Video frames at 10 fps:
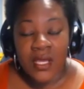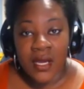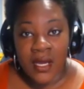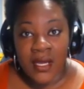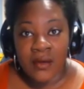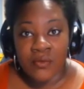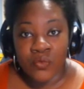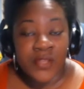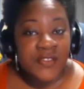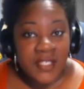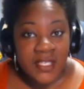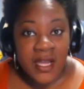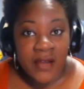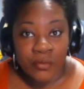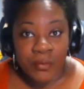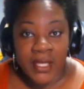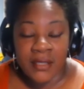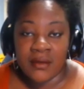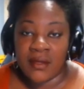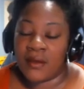with city government,
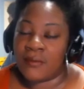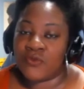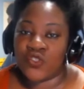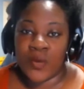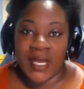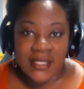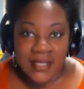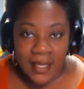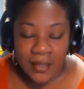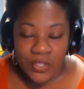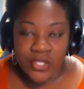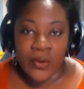translate what's